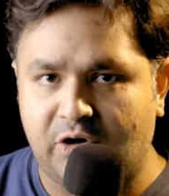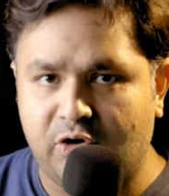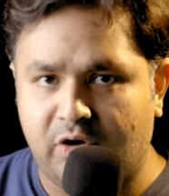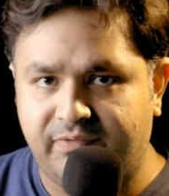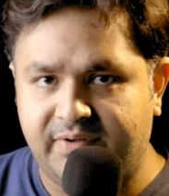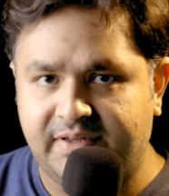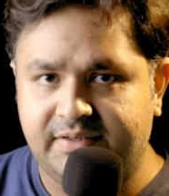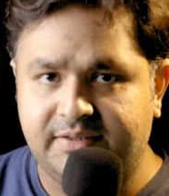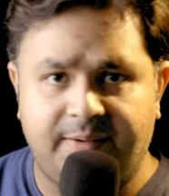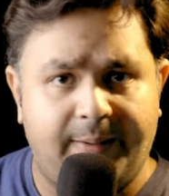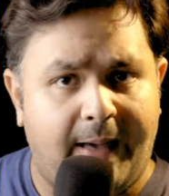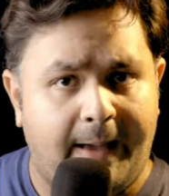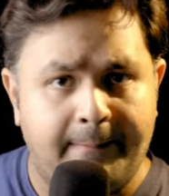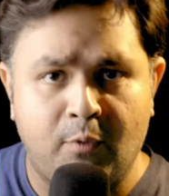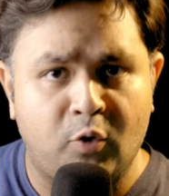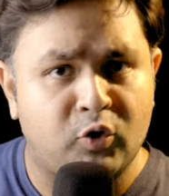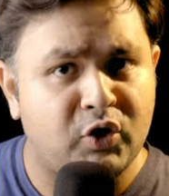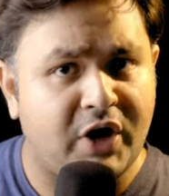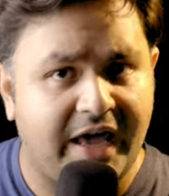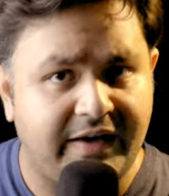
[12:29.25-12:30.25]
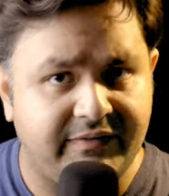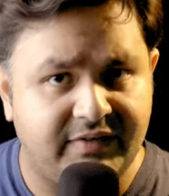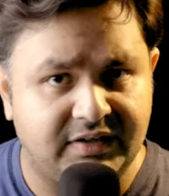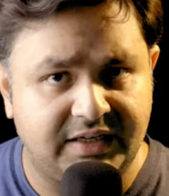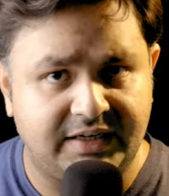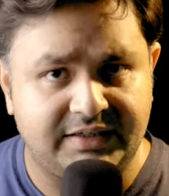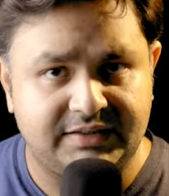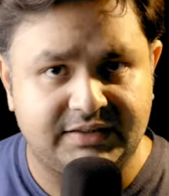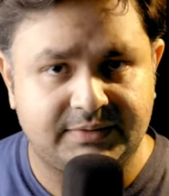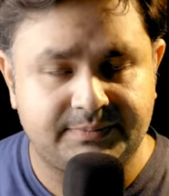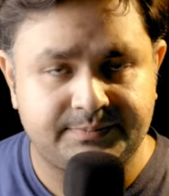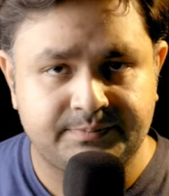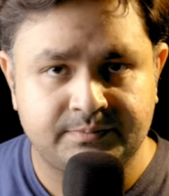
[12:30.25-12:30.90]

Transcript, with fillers: out of it, I'm okay with it.